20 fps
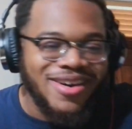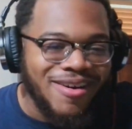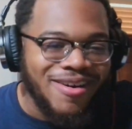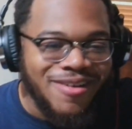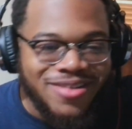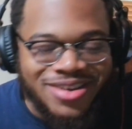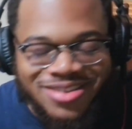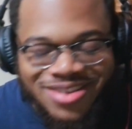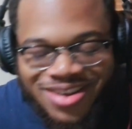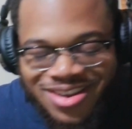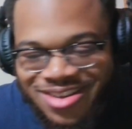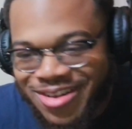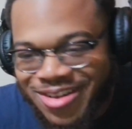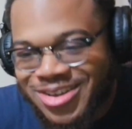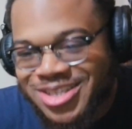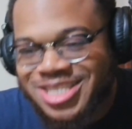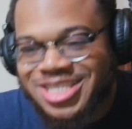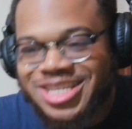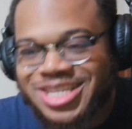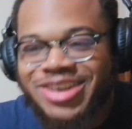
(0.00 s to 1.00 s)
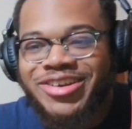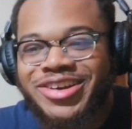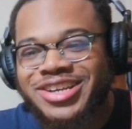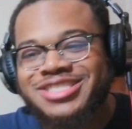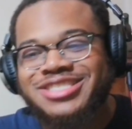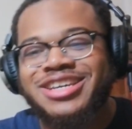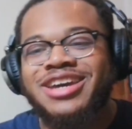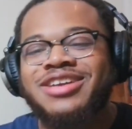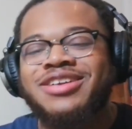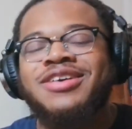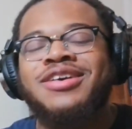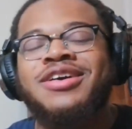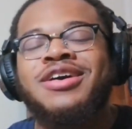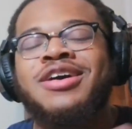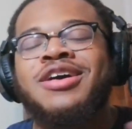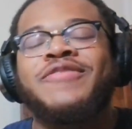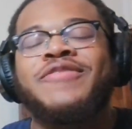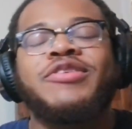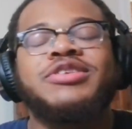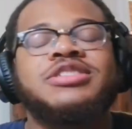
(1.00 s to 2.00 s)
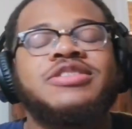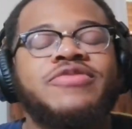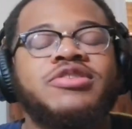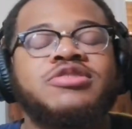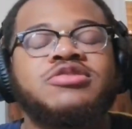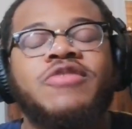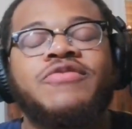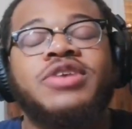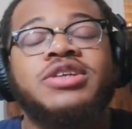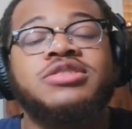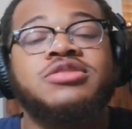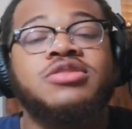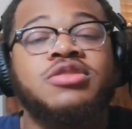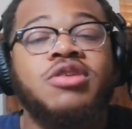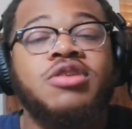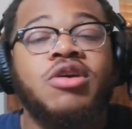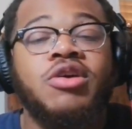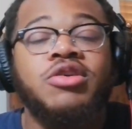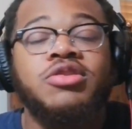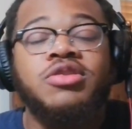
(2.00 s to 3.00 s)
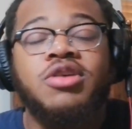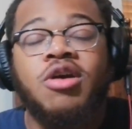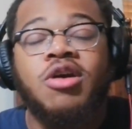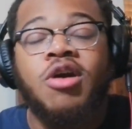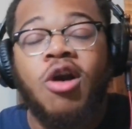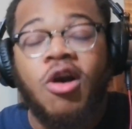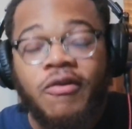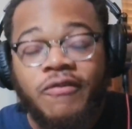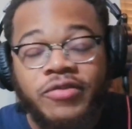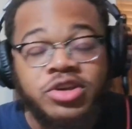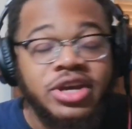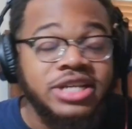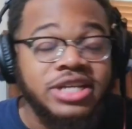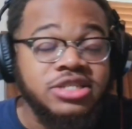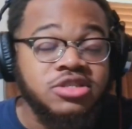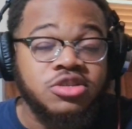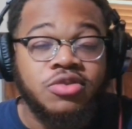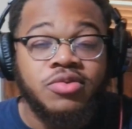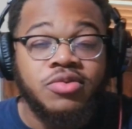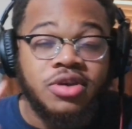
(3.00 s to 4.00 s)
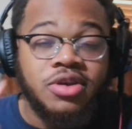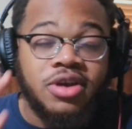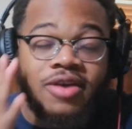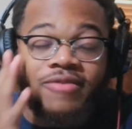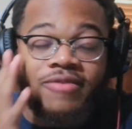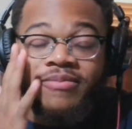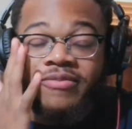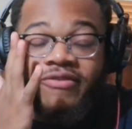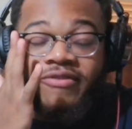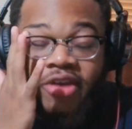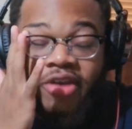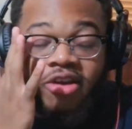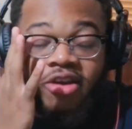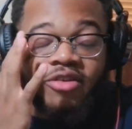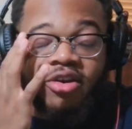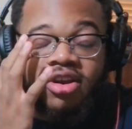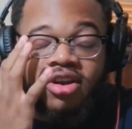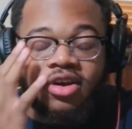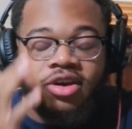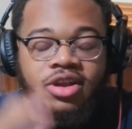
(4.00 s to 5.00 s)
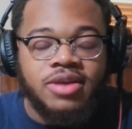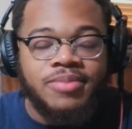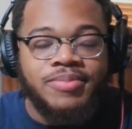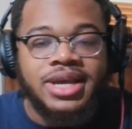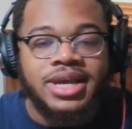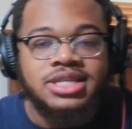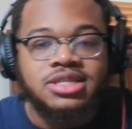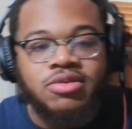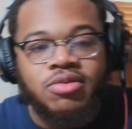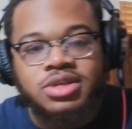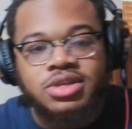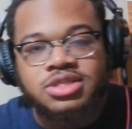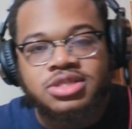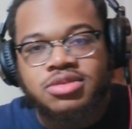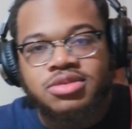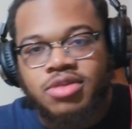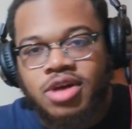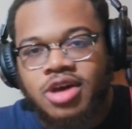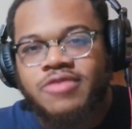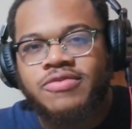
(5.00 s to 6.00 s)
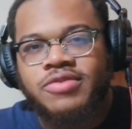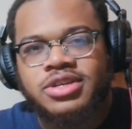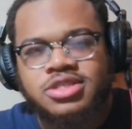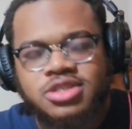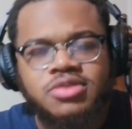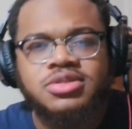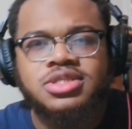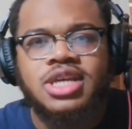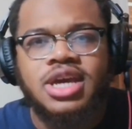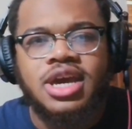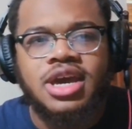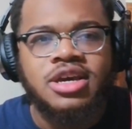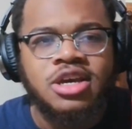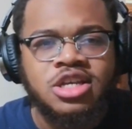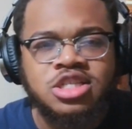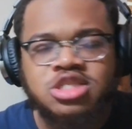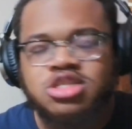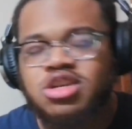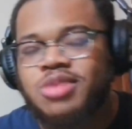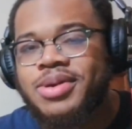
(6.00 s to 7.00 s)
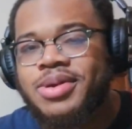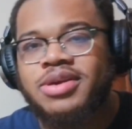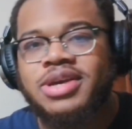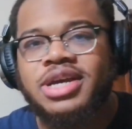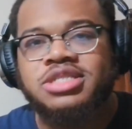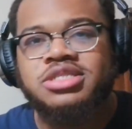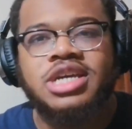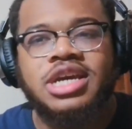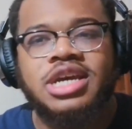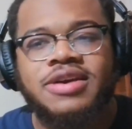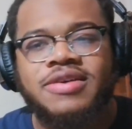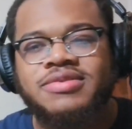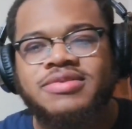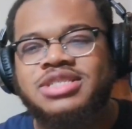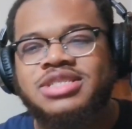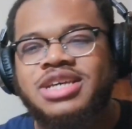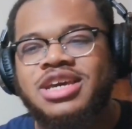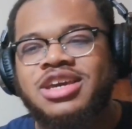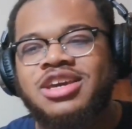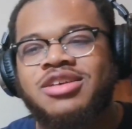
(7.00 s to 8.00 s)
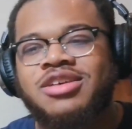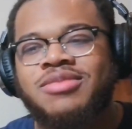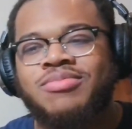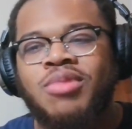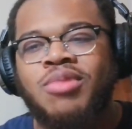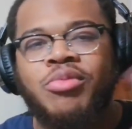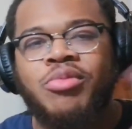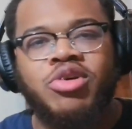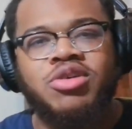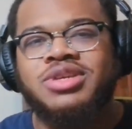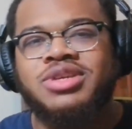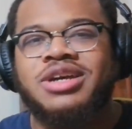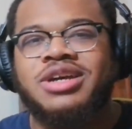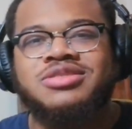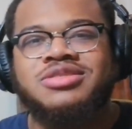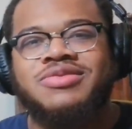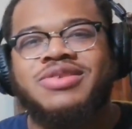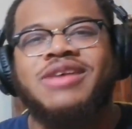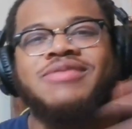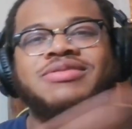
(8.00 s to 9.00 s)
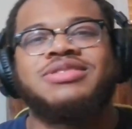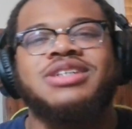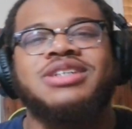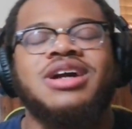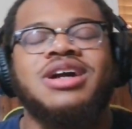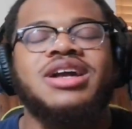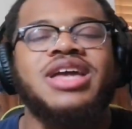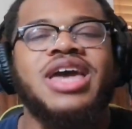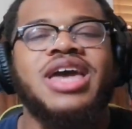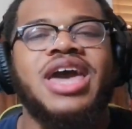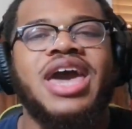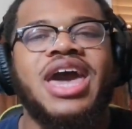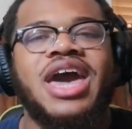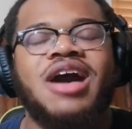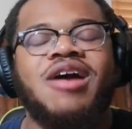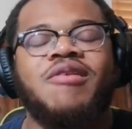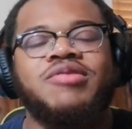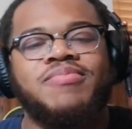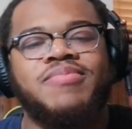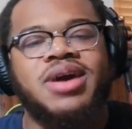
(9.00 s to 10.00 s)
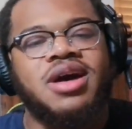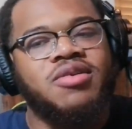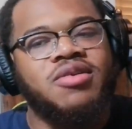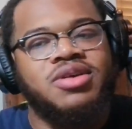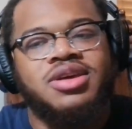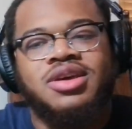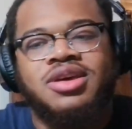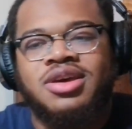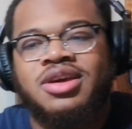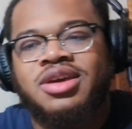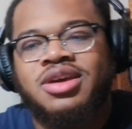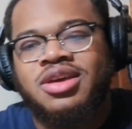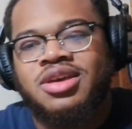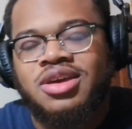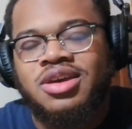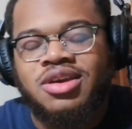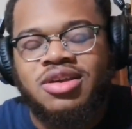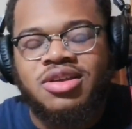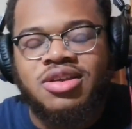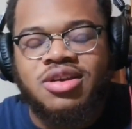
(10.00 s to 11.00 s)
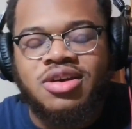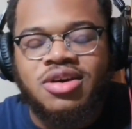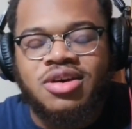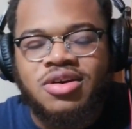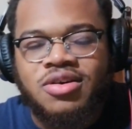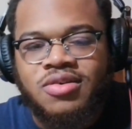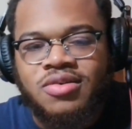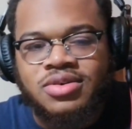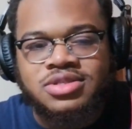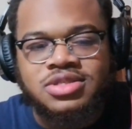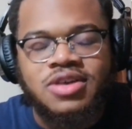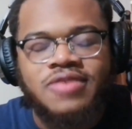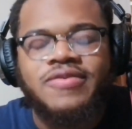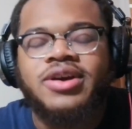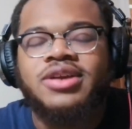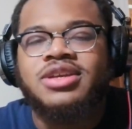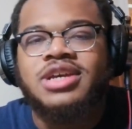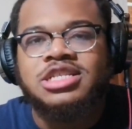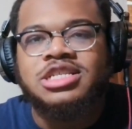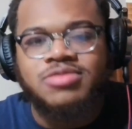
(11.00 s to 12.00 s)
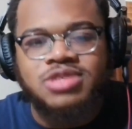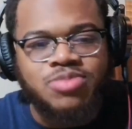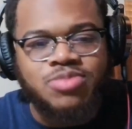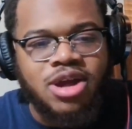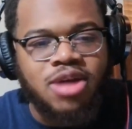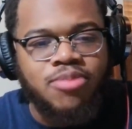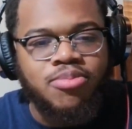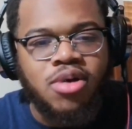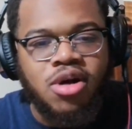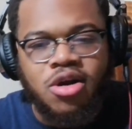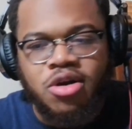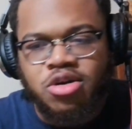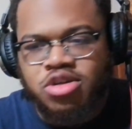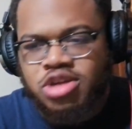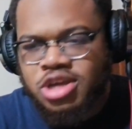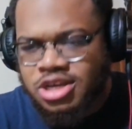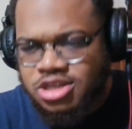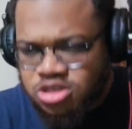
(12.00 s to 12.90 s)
in all seriousness, first, hopefully you guys are doing very, very good. Amazing on this lovely Tuesday. Sorry about yesterday. It was like Memorial Day, so like I was kind of out and about, you know, stuff like that. So my apologies.